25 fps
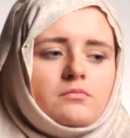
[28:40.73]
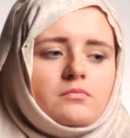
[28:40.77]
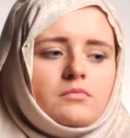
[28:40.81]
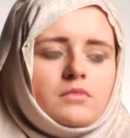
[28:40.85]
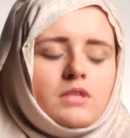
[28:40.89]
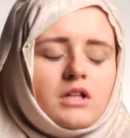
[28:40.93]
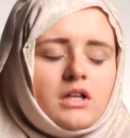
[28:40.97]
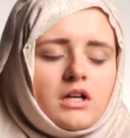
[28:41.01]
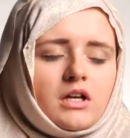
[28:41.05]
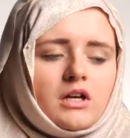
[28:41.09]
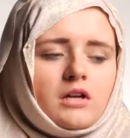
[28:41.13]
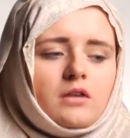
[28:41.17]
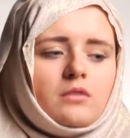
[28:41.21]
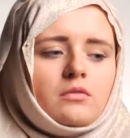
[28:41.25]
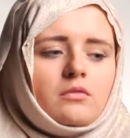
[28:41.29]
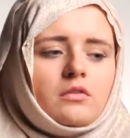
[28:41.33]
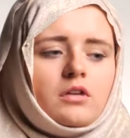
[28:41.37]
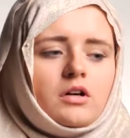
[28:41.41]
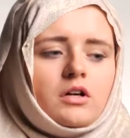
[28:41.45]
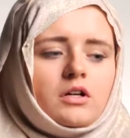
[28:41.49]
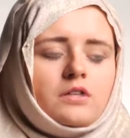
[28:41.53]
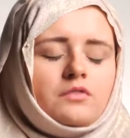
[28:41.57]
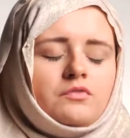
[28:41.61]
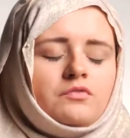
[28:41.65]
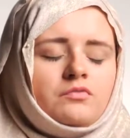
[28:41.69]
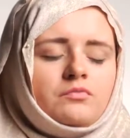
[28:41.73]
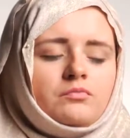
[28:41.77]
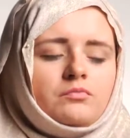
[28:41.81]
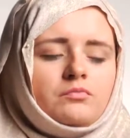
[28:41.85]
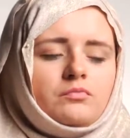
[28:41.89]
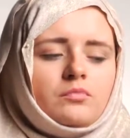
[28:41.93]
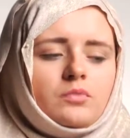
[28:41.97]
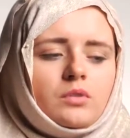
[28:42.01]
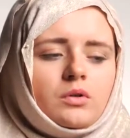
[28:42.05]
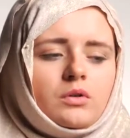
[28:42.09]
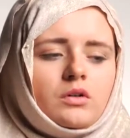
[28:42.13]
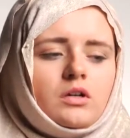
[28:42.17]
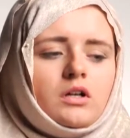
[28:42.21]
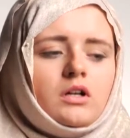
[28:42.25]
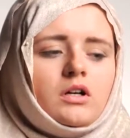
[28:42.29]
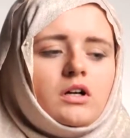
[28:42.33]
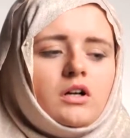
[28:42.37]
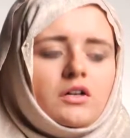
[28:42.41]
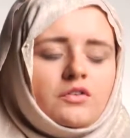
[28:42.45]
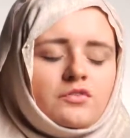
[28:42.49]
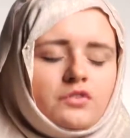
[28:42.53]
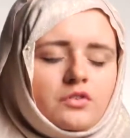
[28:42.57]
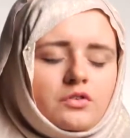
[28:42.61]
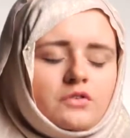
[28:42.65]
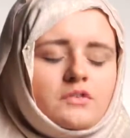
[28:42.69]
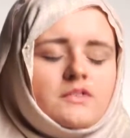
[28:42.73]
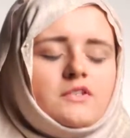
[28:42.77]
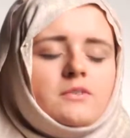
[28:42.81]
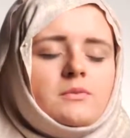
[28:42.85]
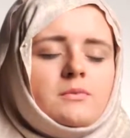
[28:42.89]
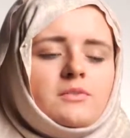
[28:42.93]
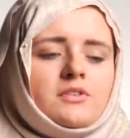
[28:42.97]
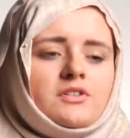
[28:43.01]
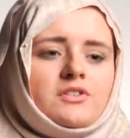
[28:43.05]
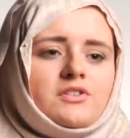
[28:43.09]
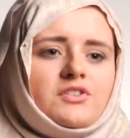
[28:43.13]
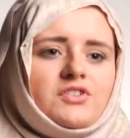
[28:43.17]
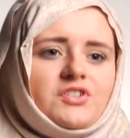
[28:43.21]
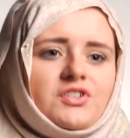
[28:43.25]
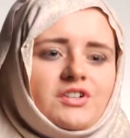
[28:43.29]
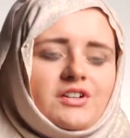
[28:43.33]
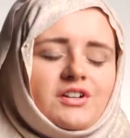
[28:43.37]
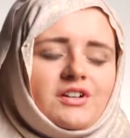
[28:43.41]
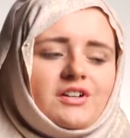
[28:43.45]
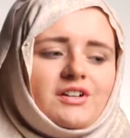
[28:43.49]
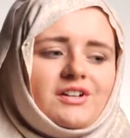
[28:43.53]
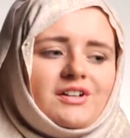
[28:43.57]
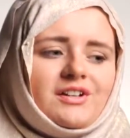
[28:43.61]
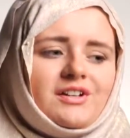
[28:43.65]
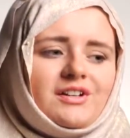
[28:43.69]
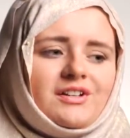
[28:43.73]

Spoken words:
yeah, I've got to be a Shia.